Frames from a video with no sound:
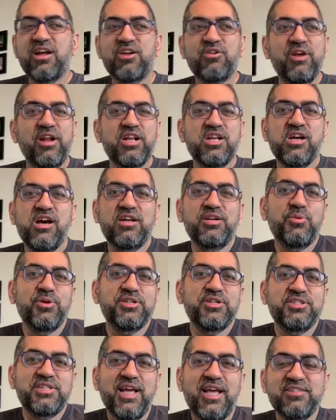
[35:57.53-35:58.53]
Create a content
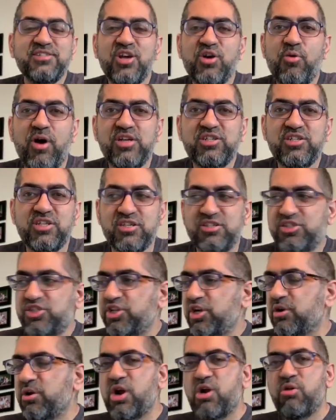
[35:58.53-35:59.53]
where you just ask a question,
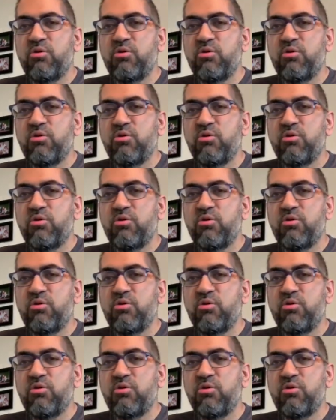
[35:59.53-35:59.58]
share a